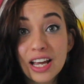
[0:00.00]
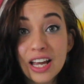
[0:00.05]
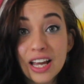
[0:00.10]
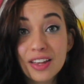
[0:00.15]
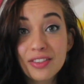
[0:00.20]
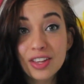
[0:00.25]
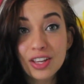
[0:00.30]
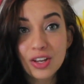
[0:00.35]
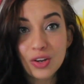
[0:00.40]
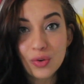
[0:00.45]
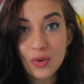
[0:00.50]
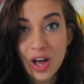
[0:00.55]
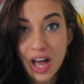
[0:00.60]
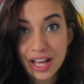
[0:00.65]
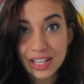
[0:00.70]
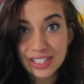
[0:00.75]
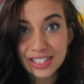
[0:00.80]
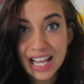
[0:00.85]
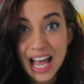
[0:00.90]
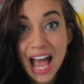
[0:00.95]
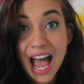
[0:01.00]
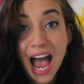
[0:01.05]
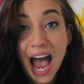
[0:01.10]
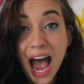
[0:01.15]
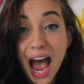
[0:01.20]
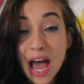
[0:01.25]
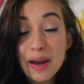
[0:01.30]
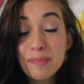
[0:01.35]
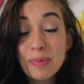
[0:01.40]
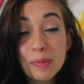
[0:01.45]
in the US,
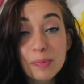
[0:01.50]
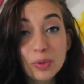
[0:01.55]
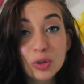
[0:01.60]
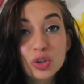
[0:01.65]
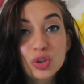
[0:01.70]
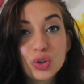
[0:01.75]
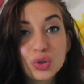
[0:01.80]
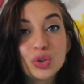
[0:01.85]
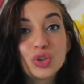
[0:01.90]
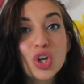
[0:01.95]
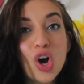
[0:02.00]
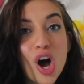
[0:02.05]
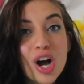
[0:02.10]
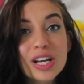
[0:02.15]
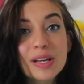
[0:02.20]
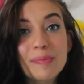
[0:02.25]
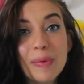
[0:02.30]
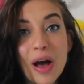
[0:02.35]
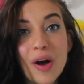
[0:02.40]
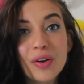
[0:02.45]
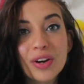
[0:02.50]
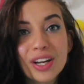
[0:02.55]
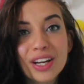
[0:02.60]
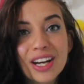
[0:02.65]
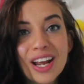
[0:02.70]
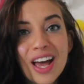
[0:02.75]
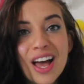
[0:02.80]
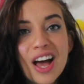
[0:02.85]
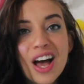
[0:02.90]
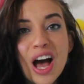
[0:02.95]
and people should talk about it.